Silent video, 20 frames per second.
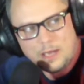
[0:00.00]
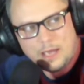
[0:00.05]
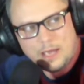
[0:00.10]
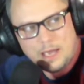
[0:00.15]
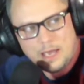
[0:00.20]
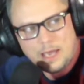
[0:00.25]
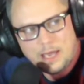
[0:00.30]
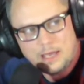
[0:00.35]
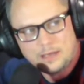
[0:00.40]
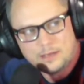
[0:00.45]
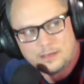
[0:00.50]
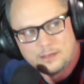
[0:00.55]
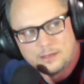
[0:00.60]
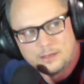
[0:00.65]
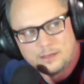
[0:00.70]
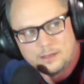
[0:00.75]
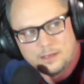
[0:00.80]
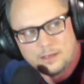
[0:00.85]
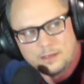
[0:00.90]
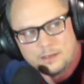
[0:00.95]
how do
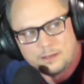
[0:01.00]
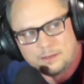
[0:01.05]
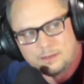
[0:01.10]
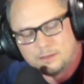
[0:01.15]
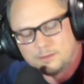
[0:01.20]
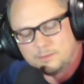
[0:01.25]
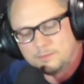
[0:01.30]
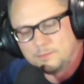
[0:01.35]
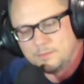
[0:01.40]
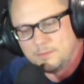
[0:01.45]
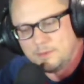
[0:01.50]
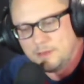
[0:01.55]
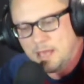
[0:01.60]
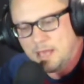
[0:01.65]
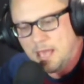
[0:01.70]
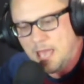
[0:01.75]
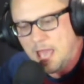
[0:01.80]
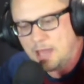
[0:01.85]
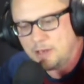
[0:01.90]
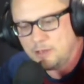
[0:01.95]

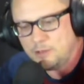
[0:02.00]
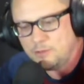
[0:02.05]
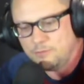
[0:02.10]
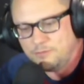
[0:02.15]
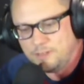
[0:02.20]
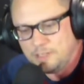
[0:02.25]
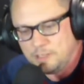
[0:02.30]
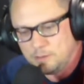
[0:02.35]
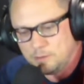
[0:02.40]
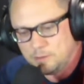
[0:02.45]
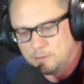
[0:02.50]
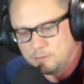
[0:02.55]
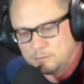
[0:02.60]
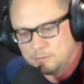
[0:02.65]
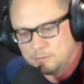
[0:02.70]
you feel?